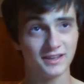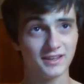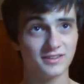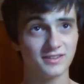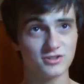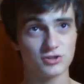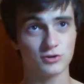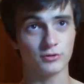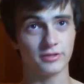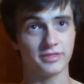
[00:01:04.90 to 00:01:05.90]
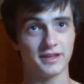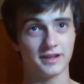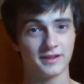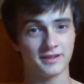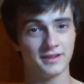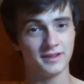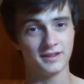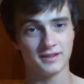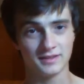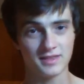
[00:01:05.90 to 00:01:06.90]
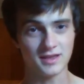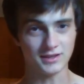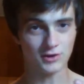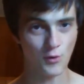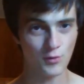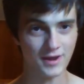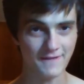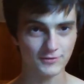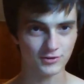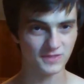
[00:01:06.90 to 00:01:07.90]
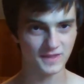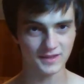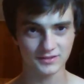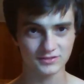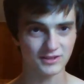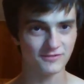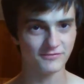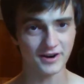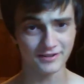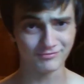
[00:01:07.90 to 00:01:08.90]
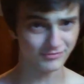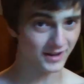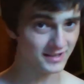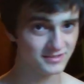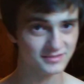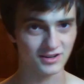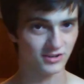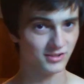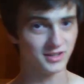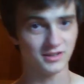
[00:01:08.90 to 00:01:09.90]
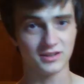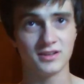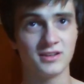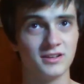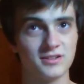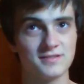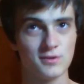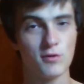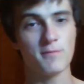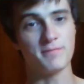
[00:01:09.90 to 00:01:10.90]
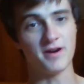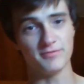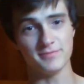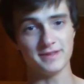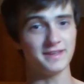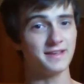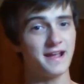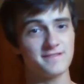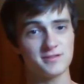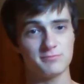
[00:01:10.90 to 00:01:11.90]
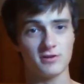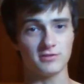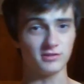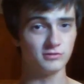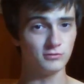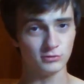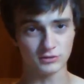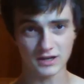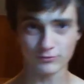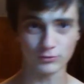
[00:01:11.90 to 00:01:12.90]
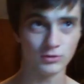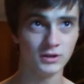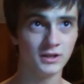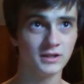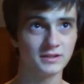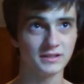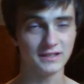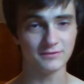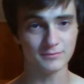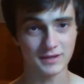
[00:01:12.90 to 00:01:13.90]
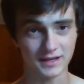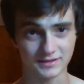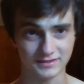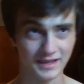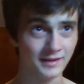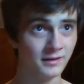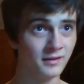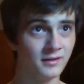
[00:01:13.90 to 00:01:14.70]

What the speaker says: it's such a cool thing. Like, going after things and fighting fights that are, like, so above me, I have to be on this new level to even make a dent.